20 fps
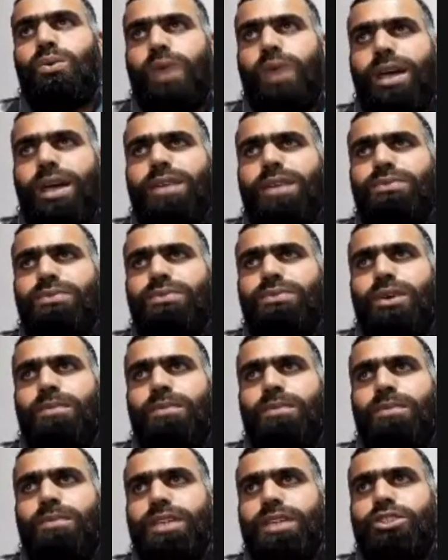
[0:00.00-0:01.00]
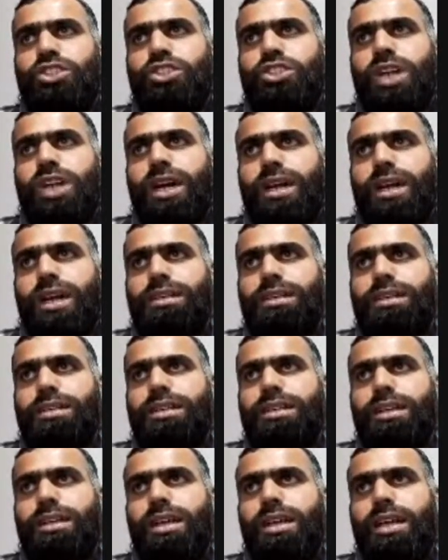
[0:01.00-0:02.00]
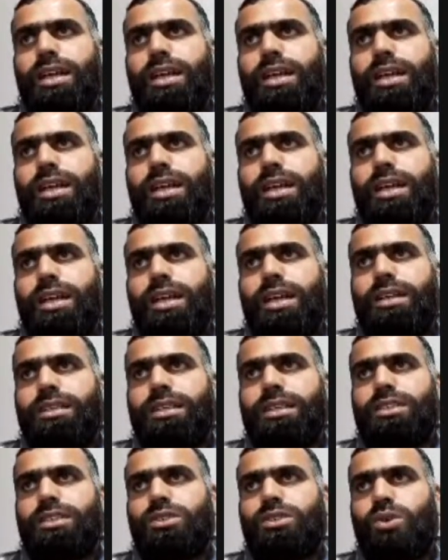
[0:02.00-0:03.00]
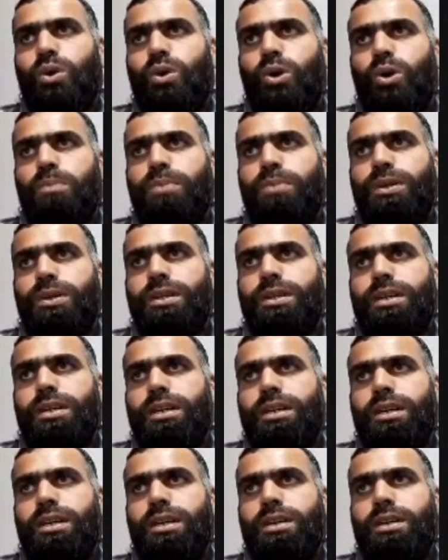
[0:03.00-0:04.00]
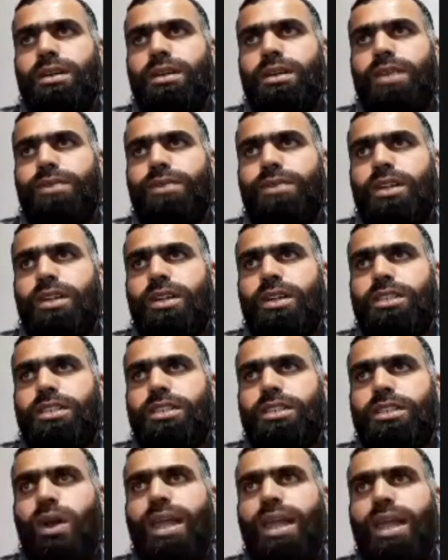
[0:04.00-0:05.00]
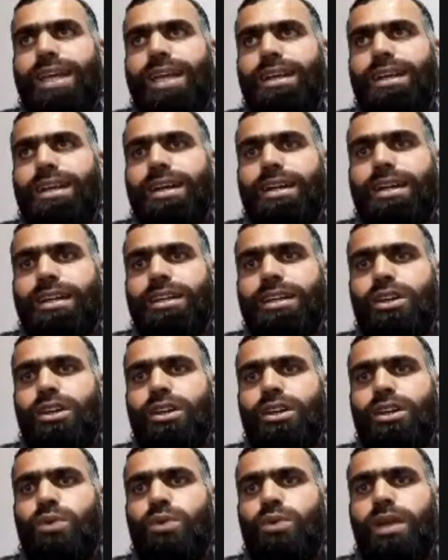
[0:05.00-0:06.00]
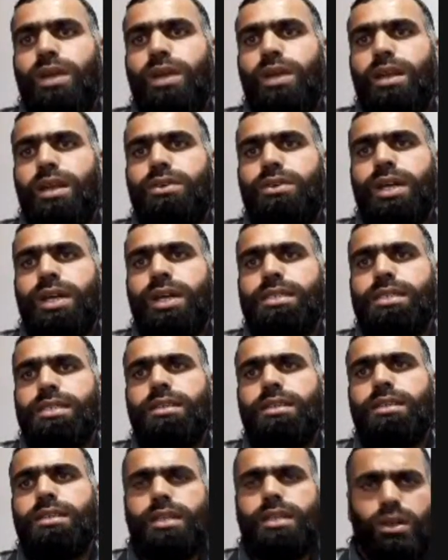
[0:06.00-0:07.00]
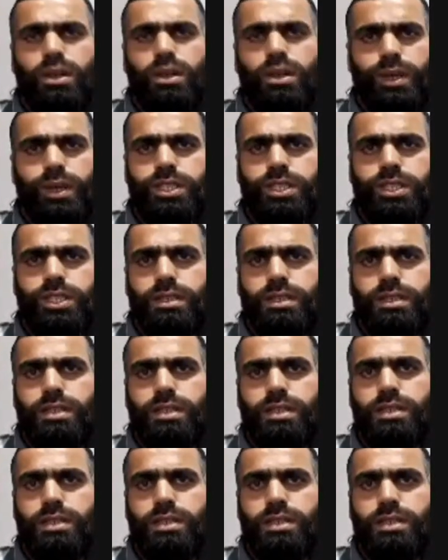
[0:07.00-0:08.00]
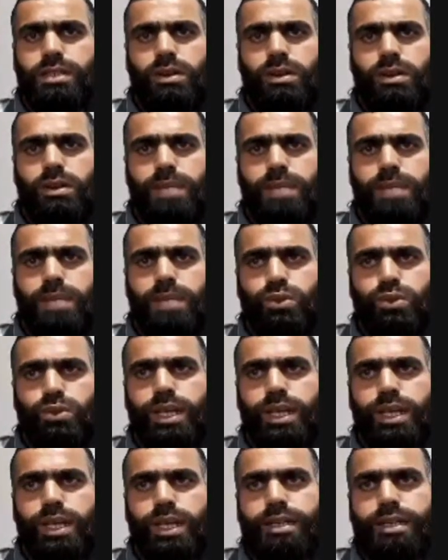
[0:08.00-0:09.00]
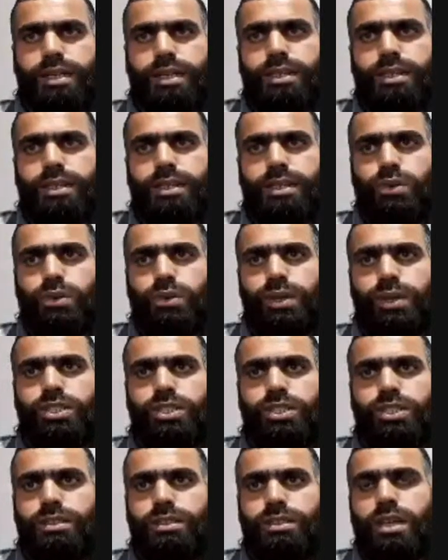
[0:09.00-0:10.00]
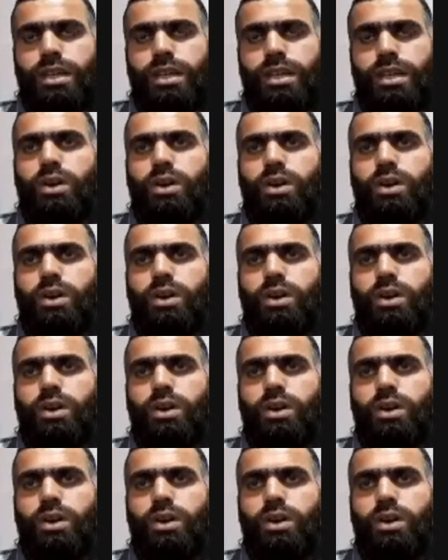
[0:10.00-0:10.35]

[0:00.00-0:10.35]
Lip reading: Where from a child in this open, when we call it this online learning, will raise critical questions. He's not able to raise the critical questions.